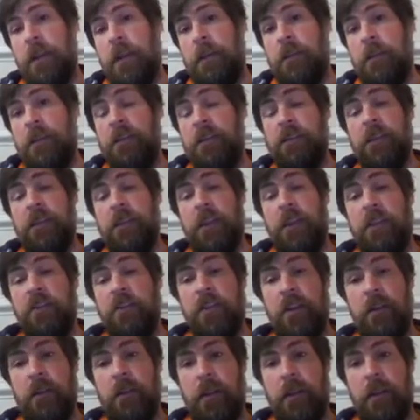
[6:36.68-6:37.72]
and East
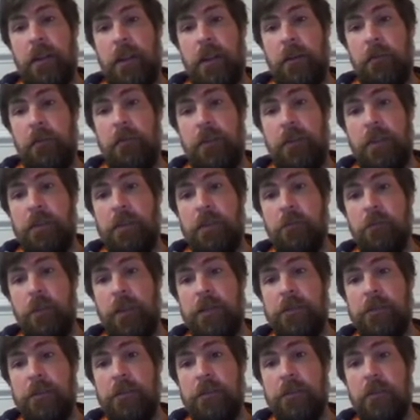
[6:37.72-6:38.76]
Asia, and how these
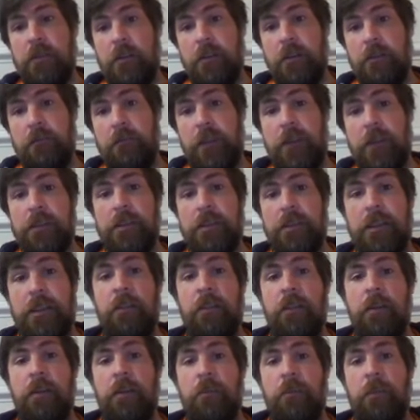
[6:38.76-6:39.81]
places are
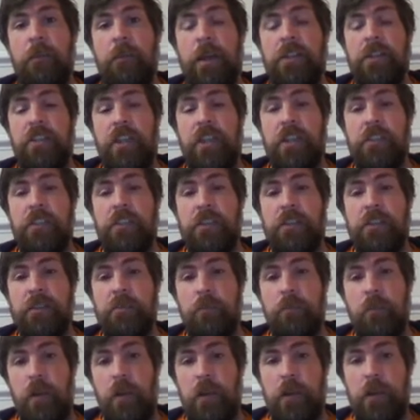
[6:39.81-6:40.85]
affected by changes
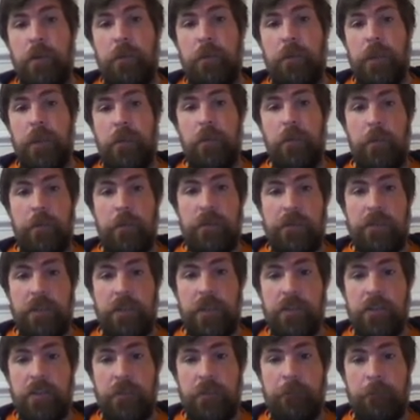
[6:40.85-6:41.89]
brought on by
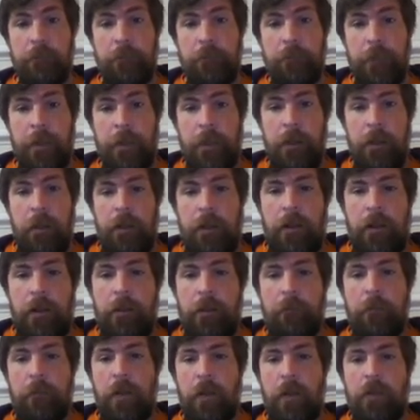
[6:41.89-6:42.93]
globalization.
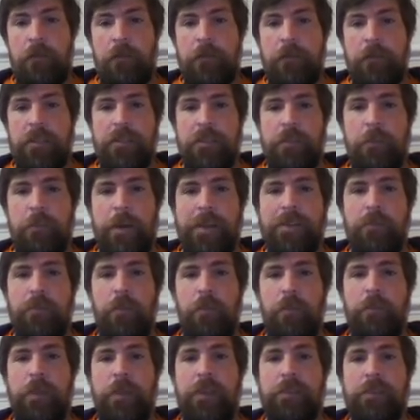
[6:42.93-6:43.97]
All of this is
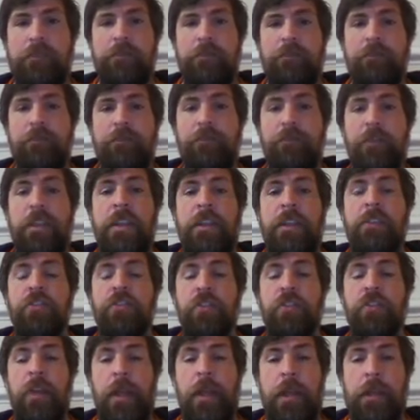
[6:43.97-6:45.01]
possible because of free
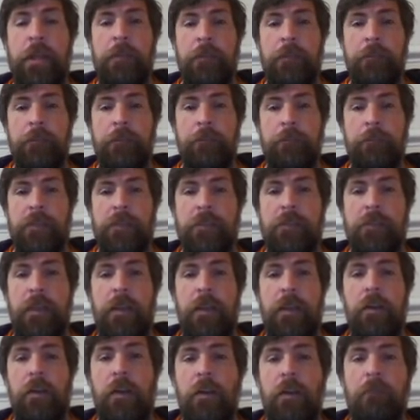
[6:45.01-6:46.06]
trade. This is
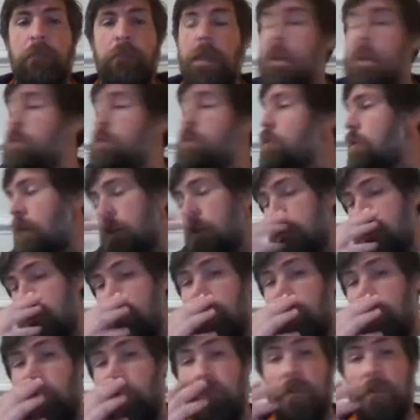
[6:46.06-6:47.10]
a major cause of
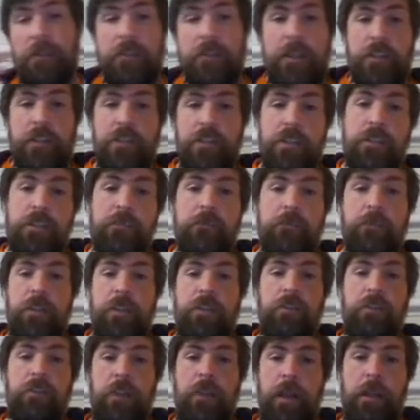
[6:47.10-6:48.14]
globalization is
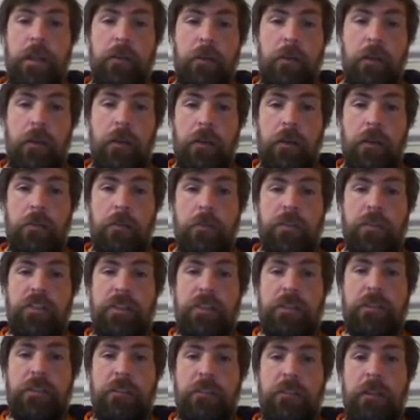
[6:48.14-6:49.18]
free trade,
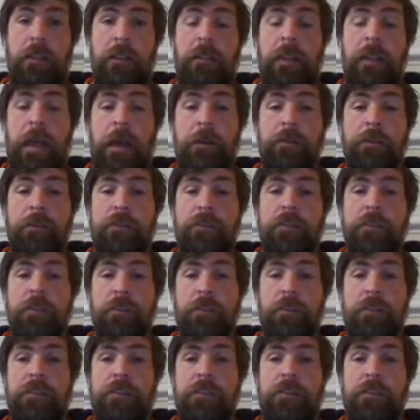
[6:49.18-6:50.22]
which allows
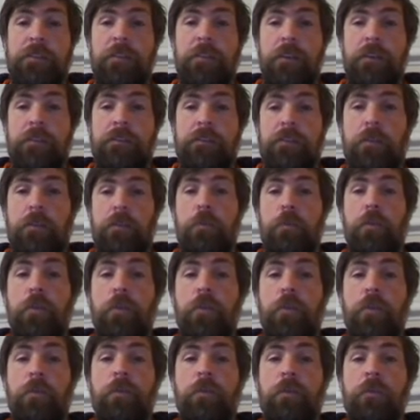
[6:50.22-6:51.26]
goods to
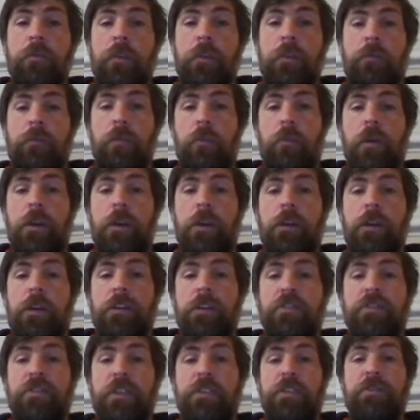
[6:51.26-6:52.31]
move from one
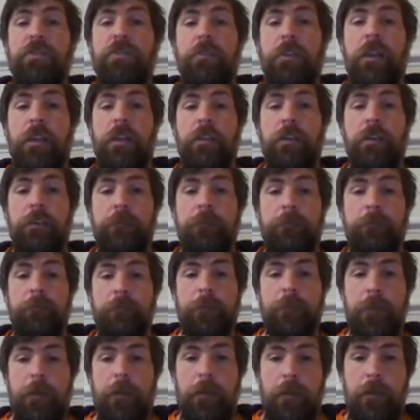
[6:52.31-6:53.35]
country to another.
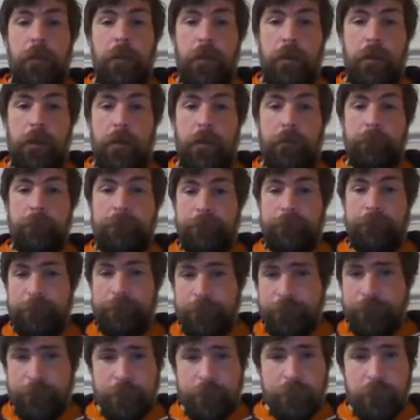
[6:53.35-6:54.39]
The
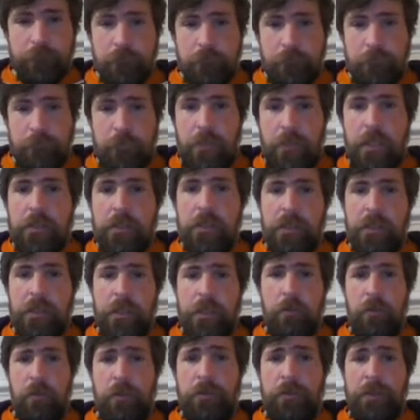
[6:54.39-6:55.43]

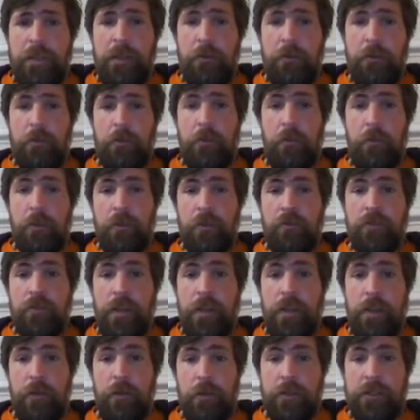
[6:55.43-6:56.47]
WTO, the World
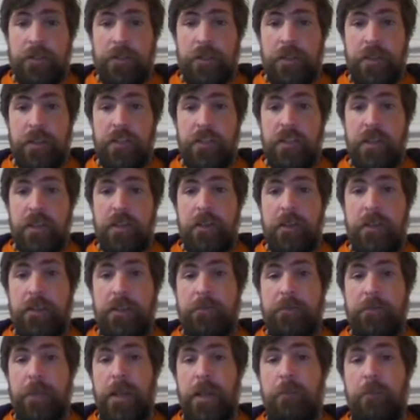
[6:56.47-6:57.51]
Trade Organization,
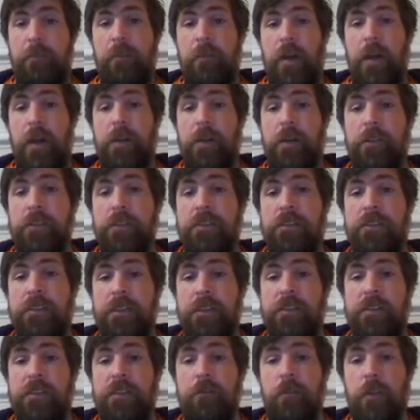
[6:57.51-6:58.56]
is made up of
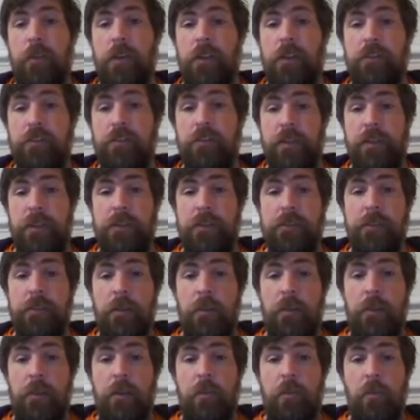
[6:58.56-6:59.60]
164 countries
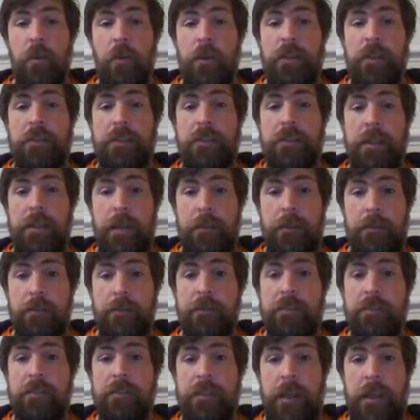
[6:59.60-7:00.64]
working together
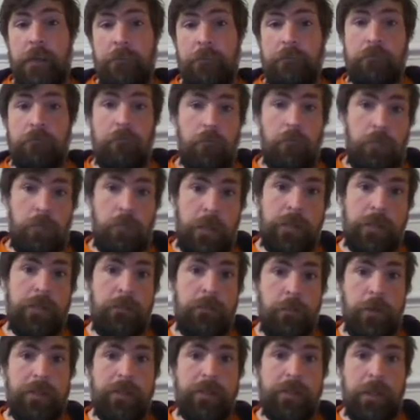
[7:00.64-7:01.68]
since after
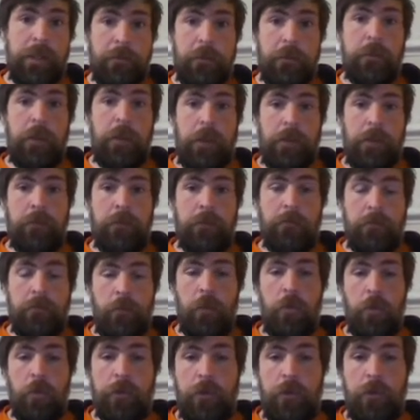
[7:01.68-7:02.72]
1947, end of
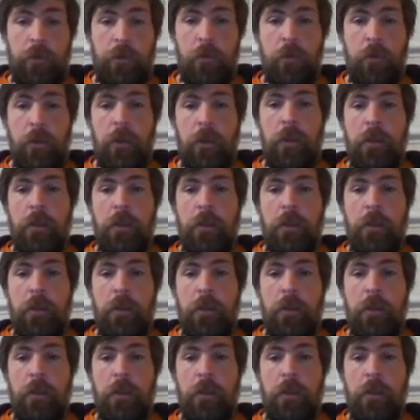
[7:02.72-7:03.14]
World War II,